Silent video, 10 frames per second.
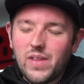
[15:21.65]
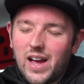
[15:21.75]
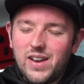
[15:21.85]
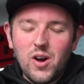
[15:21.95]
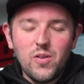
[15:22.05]

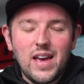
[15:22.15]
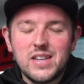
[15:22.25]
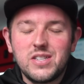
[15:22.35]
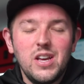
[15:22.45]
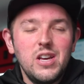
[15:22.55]
I know
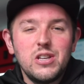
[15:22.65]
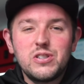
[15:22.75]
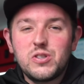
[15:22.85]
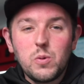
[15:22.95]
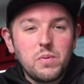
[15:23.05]
that's
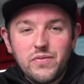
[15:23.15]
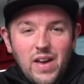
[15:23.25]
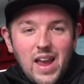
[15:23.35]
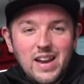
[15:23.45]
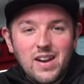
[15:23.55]
super
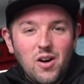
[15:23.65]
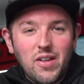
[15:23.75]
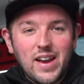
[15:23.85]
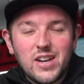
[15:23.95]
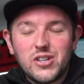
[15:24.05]
vain and all
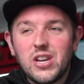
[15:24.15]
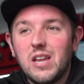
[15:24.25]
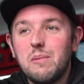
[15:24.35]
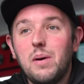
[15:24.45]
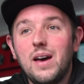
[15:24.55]
that kind of
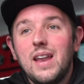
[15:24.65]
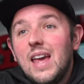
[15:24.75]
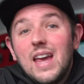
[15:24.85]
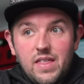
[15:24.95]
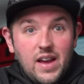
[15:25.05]
shit, but
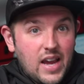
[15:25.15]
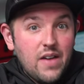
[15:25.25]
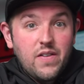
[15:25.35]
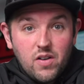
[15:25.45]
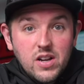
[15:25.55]
that
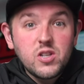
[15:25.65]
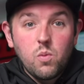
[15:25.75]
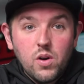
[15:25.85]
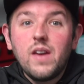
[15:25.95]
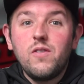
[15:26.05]
Cafe Racer
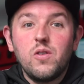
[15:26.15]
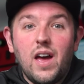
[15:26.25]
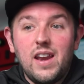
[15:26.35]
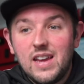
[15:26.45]
will give you that.